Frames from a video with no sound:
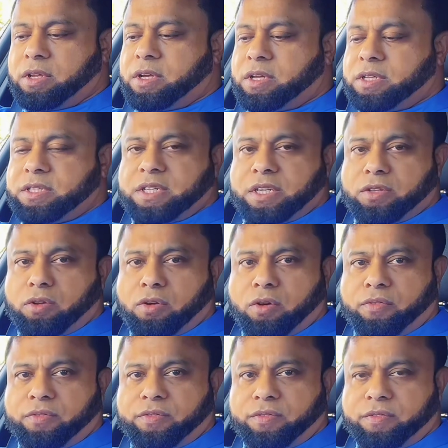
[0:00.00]
signal
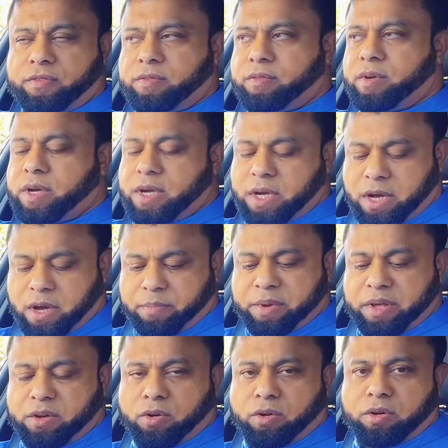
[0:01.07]
off.
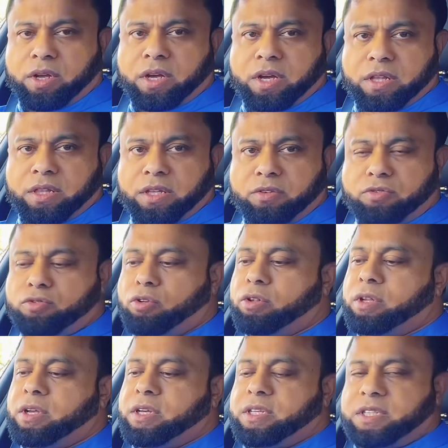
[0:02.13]
Handbrake on, neutral,
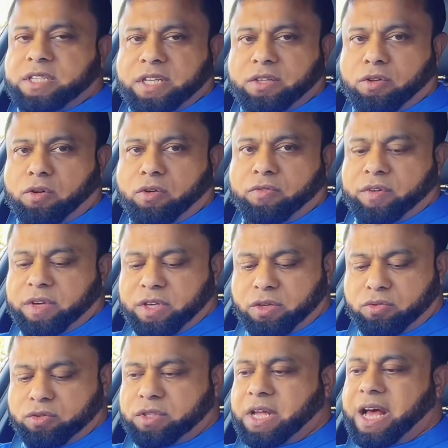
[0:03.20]
signal off.
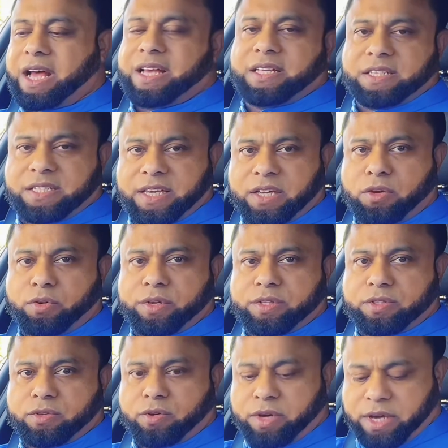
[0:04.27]
Use that
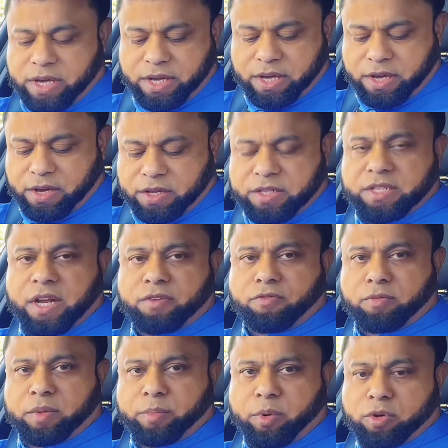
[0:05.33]
sequence. Okay, start from
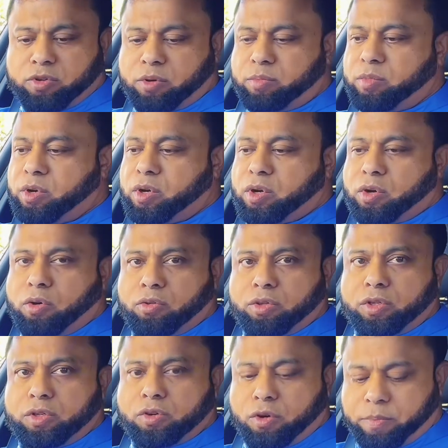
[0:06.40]
the bottom, go on the
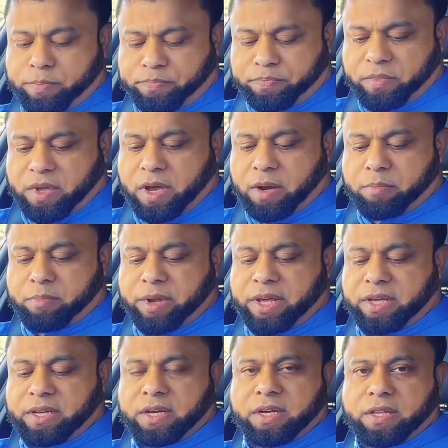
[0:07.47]
top. Handbrake,
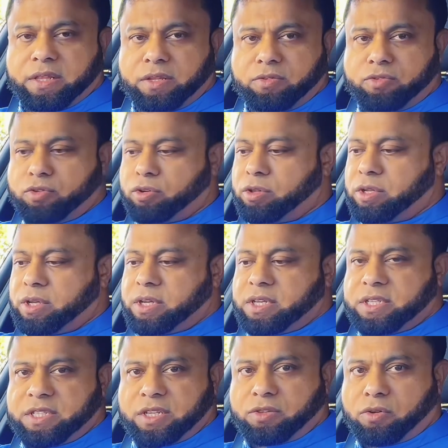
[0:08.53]
neutral,
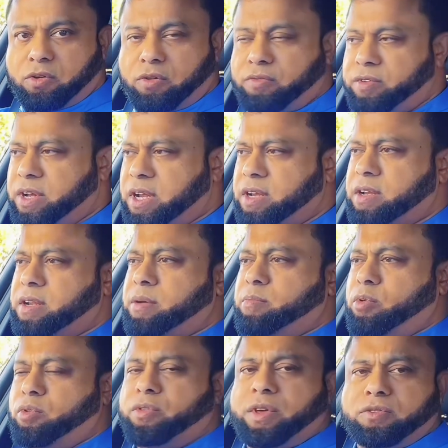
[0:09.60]
signal off. Done.
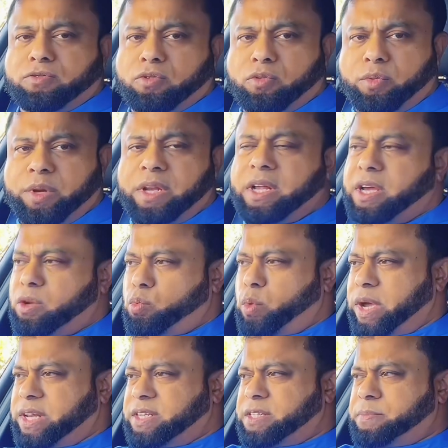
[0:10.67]
Both hands on the wheel and
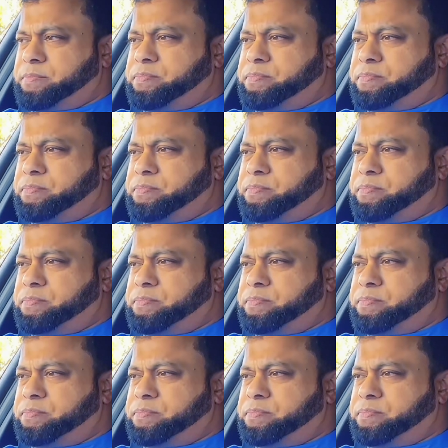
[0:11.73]
wait.